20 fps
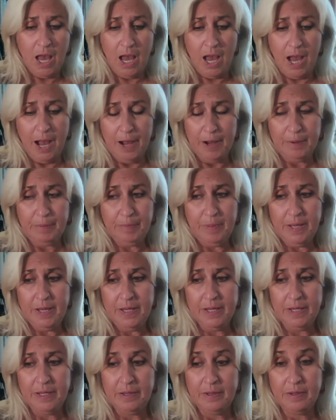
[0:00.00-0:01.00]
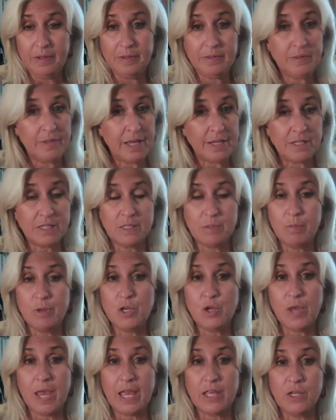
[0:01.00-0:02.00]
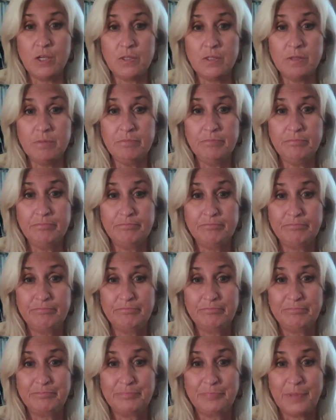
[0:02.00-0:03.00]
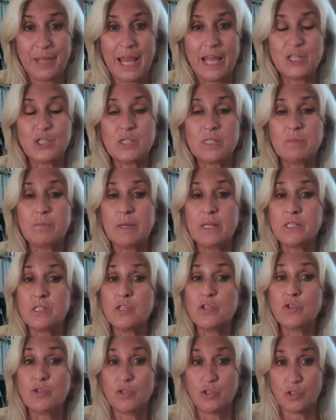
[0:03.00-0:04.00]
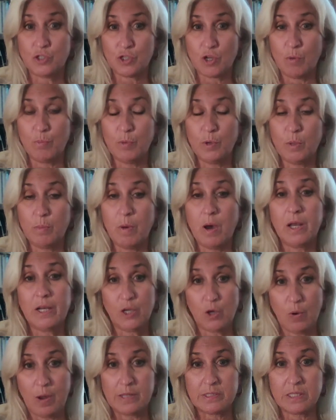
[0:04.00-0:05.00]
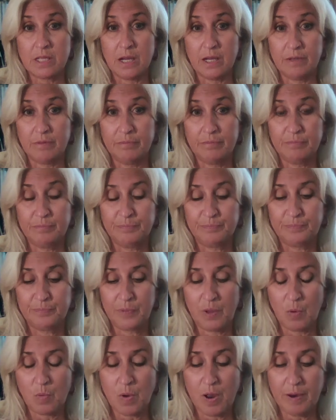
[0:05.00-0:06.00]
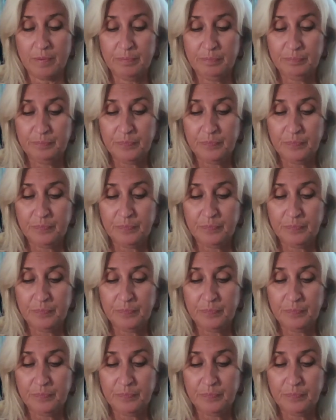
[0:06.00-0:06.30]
That doesn't mean you can't use them. It just means don't put them on and go outside. Okay.